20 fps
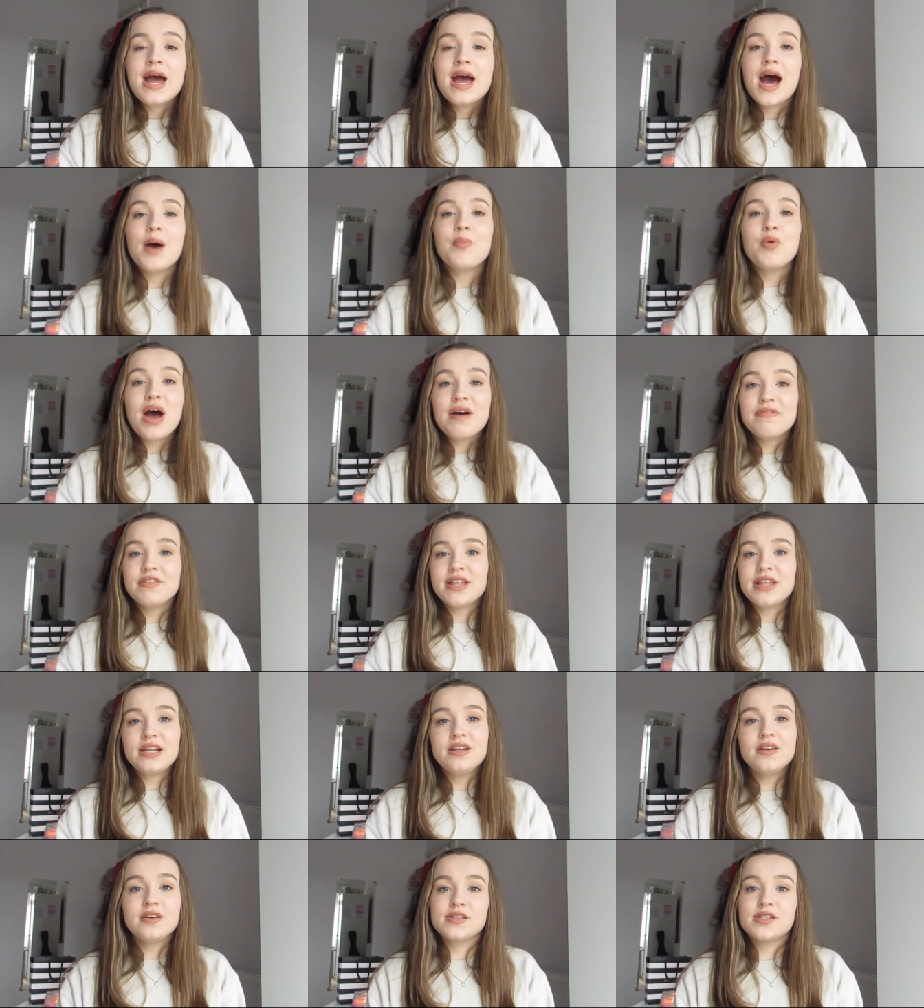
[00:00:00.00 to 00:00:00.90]
And whatever
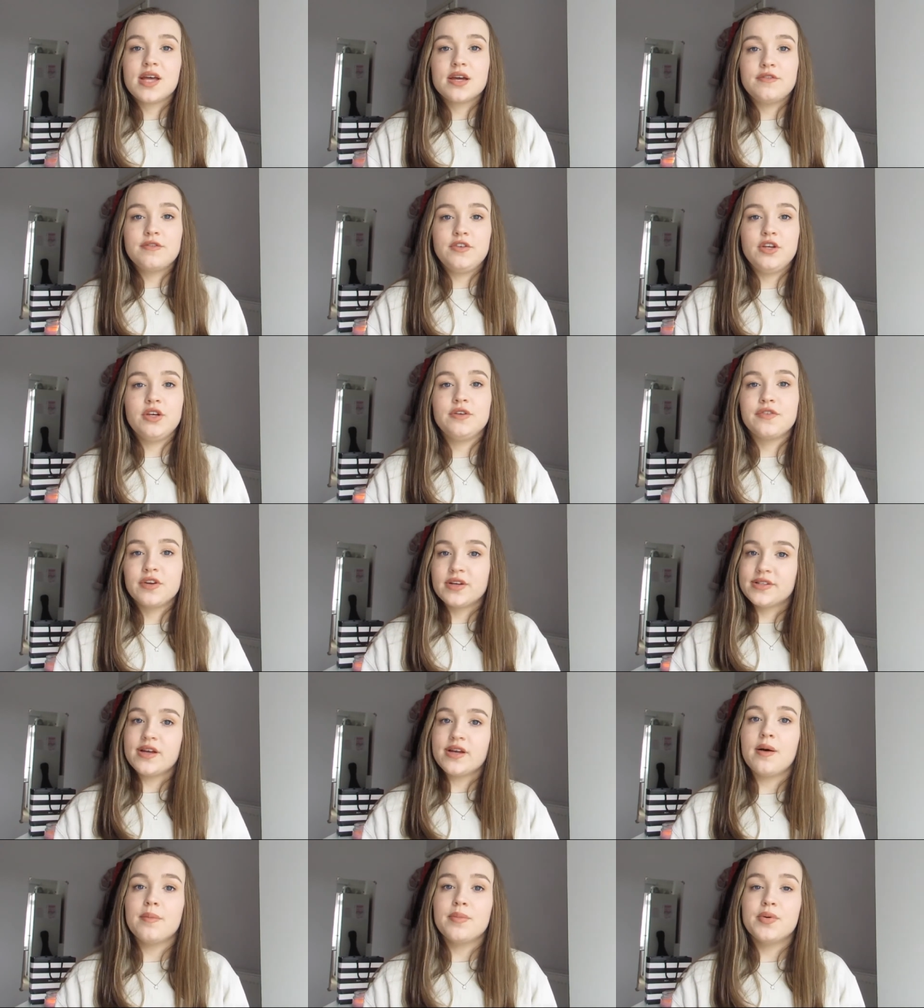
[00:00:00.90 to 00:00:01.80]
that looks like for you, for
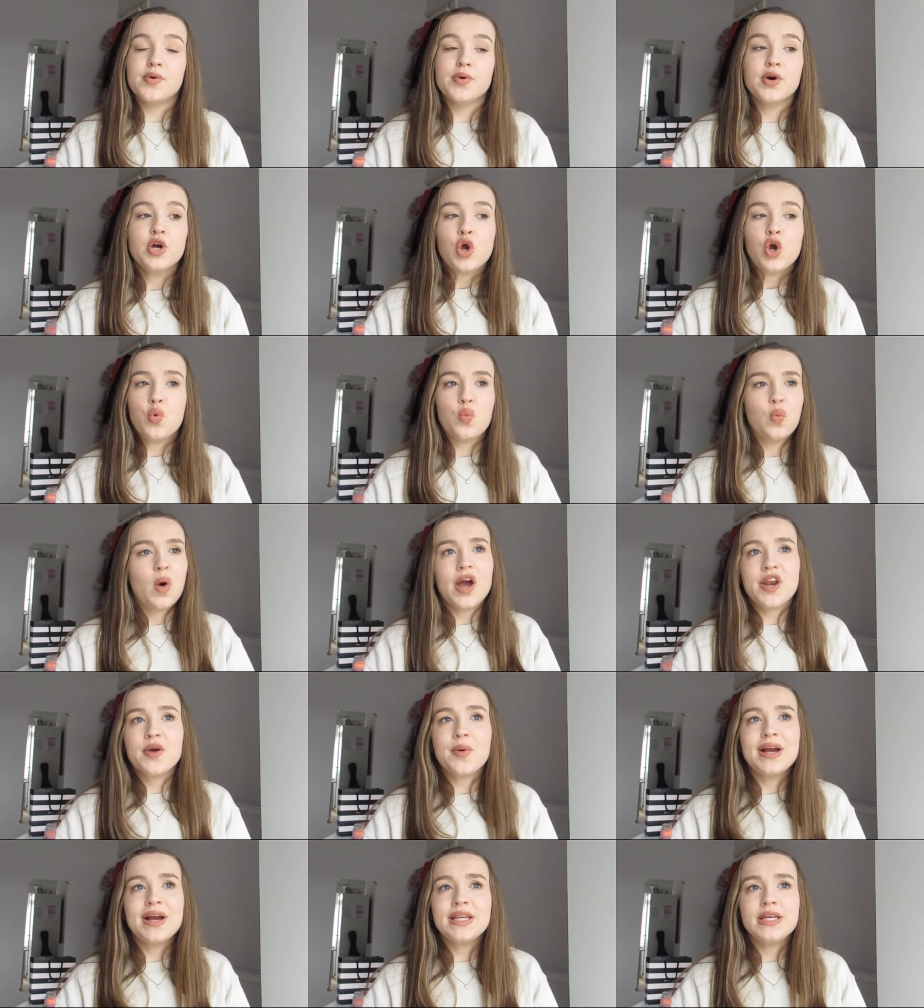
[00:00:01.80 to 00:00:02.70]
example, why
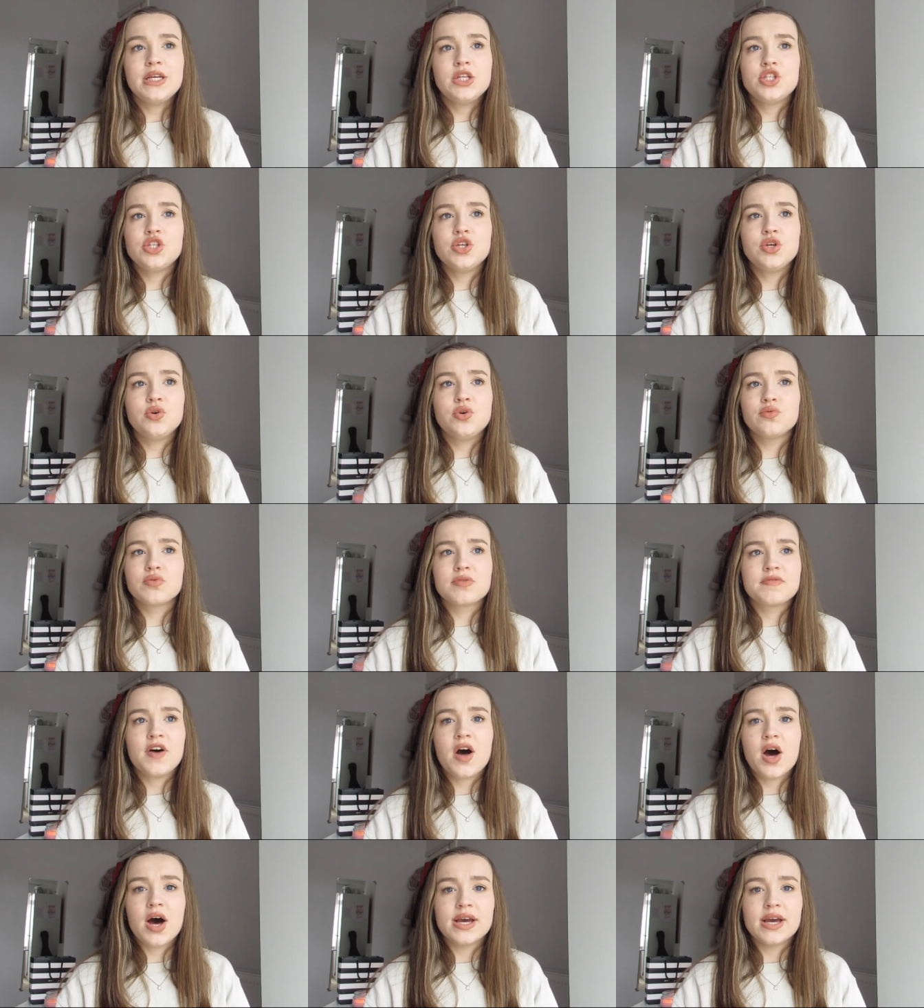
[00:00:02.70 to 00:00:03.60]
do I need to
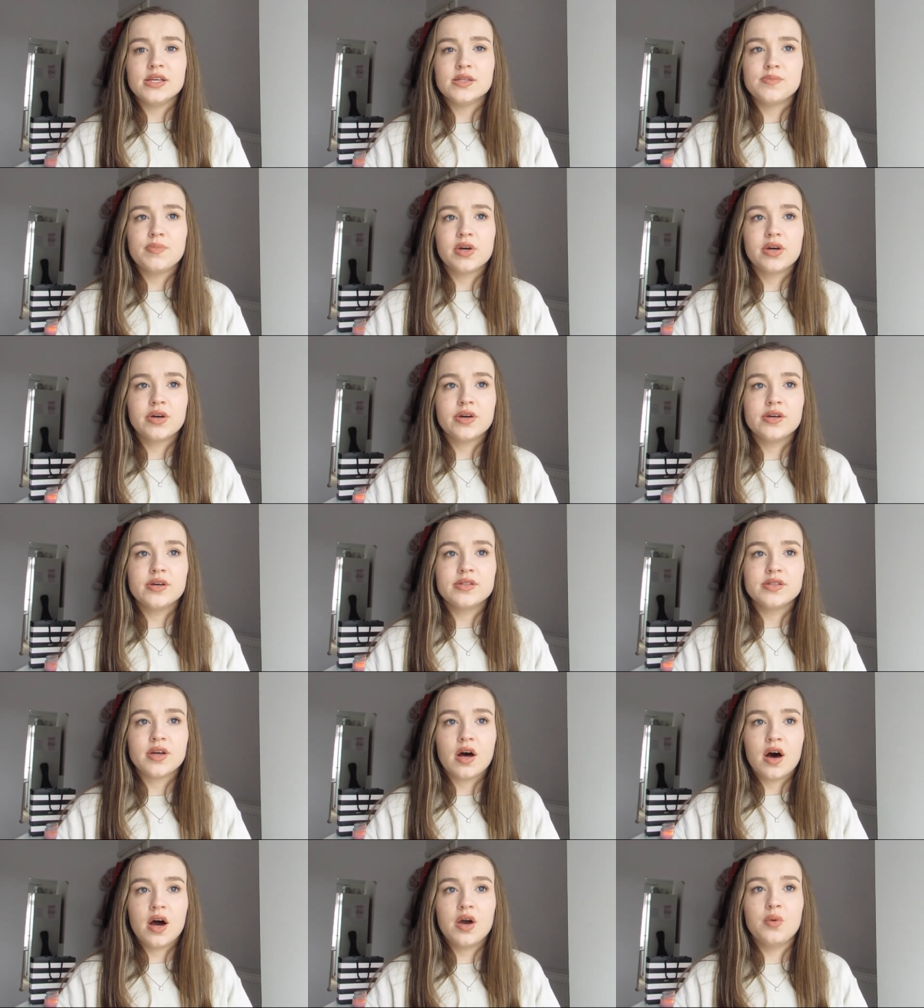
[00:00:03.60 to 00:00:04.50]
revise?
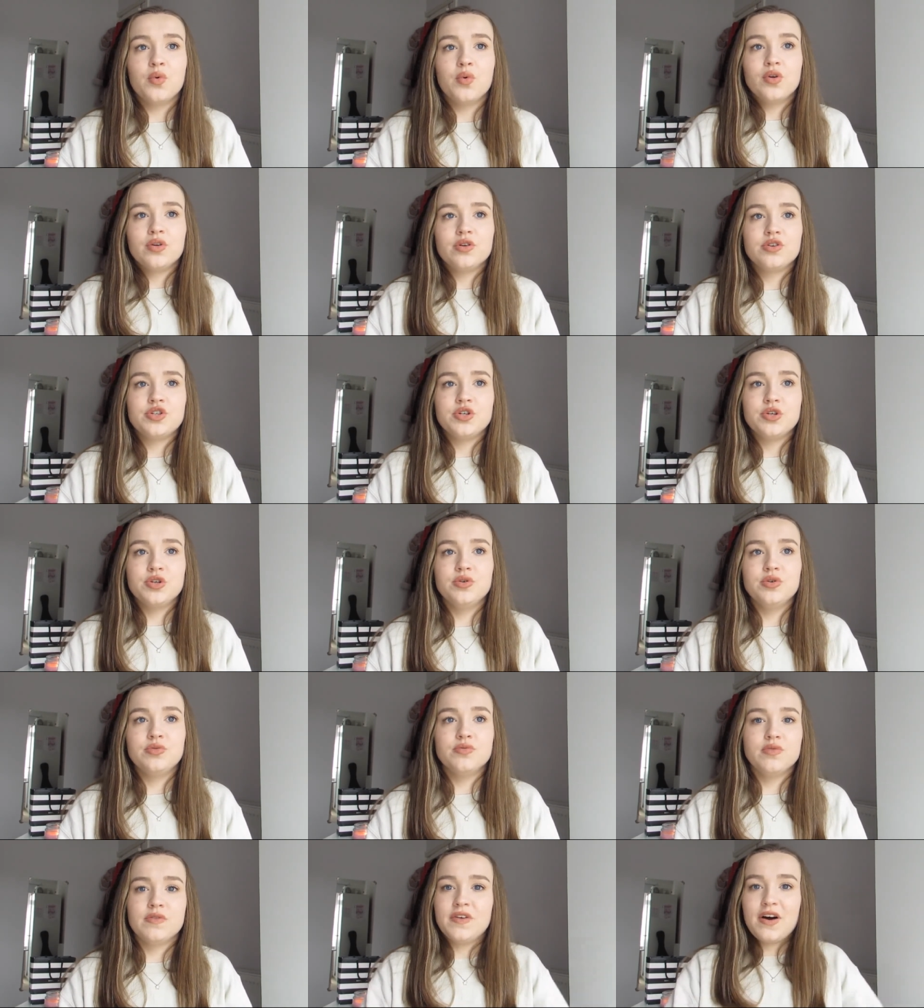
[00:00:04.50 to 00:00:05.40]
Because I want
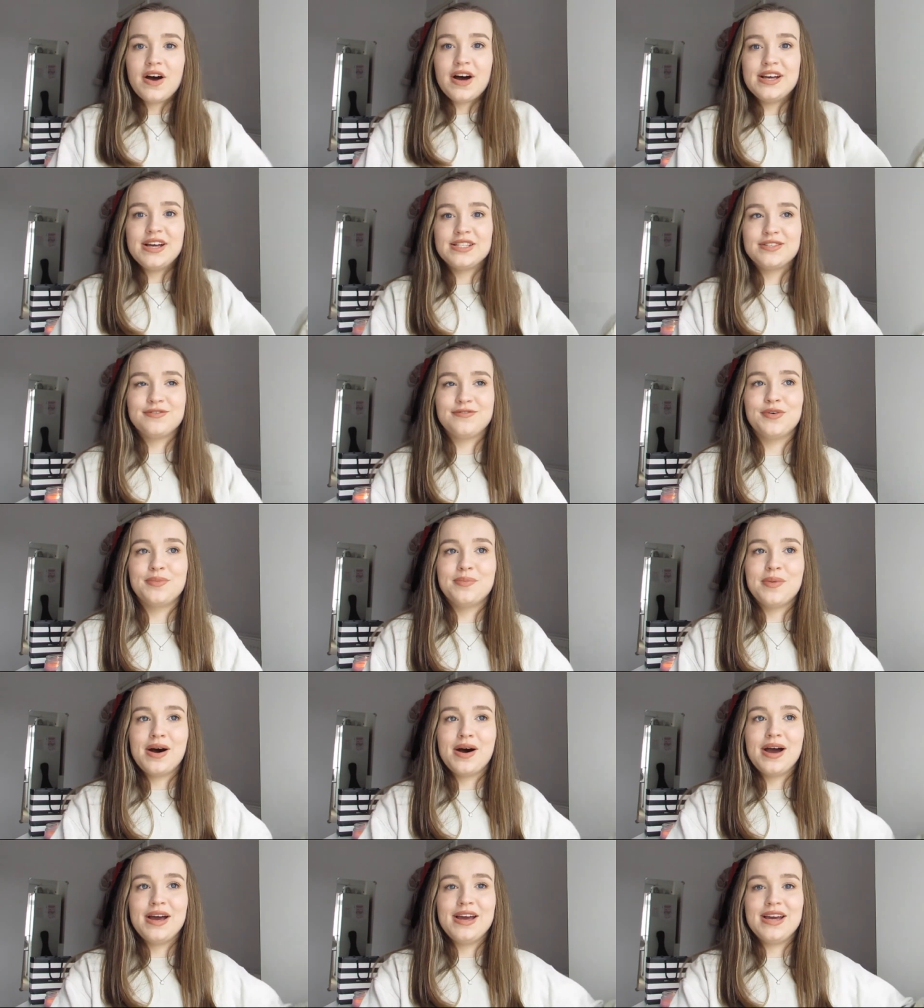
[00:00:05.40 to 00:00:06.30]
to revise for
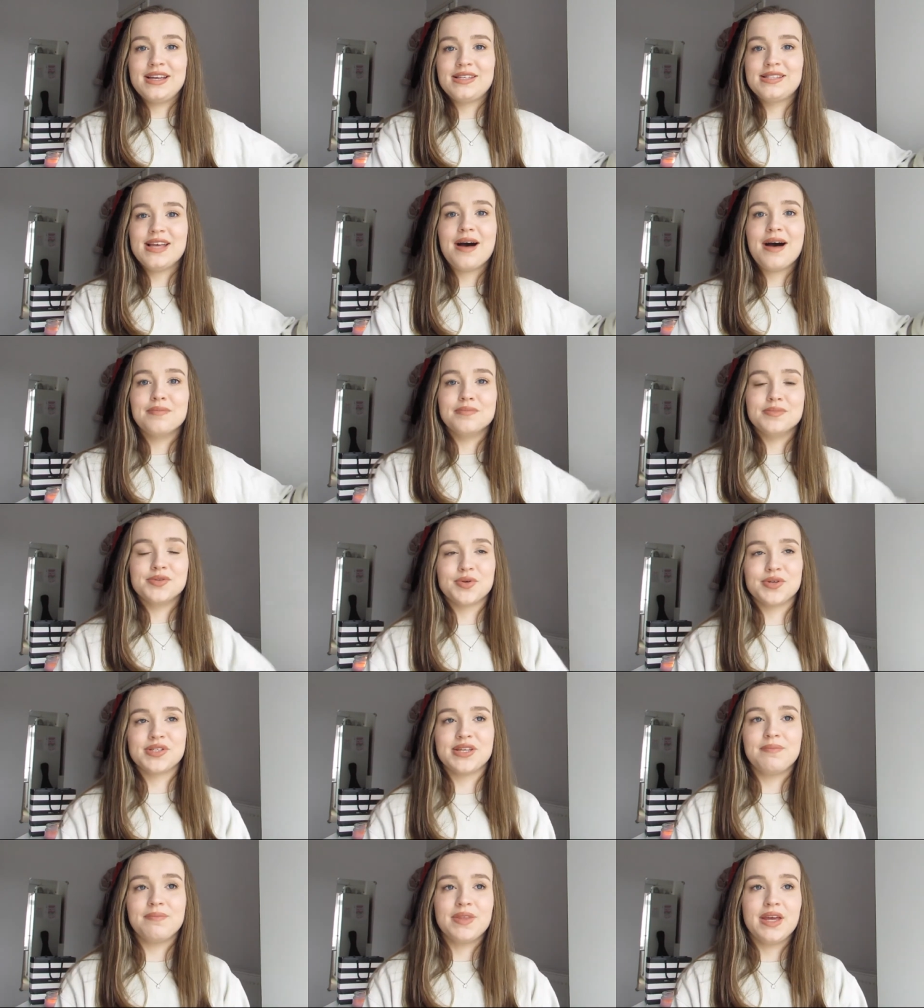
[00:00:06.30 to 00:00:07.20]
my exams
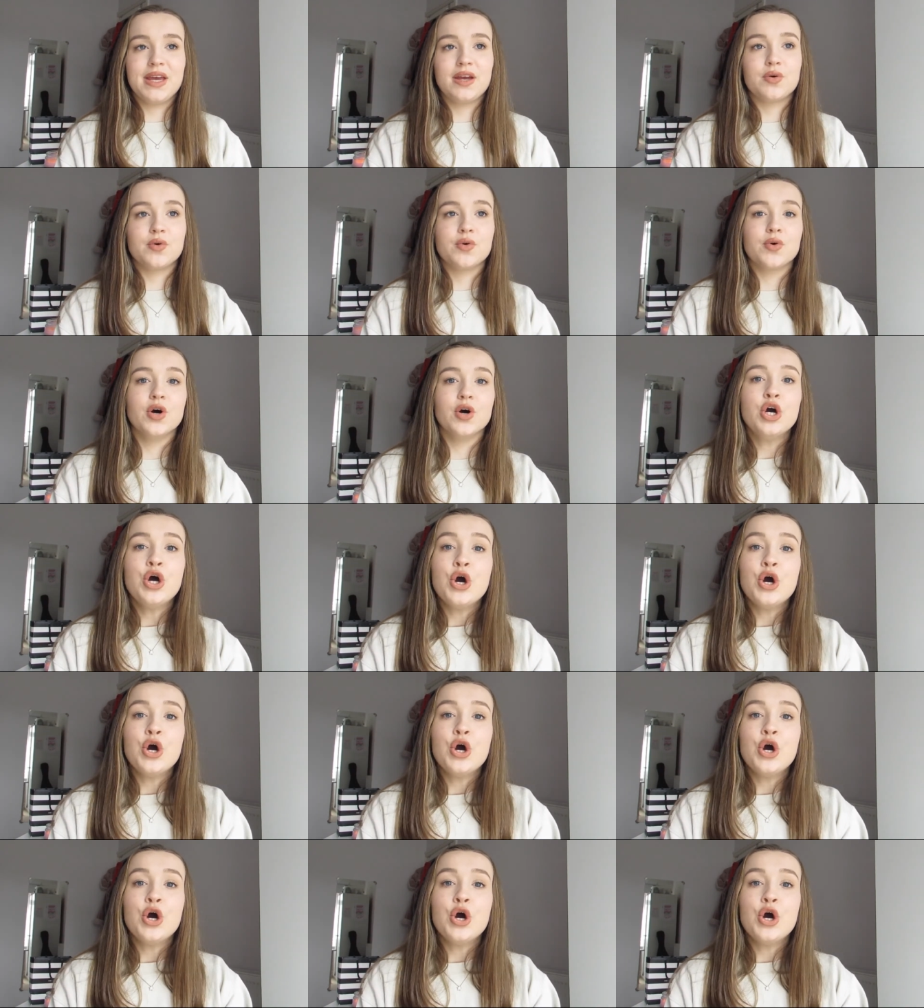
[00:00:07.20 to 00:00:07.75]
or something. Or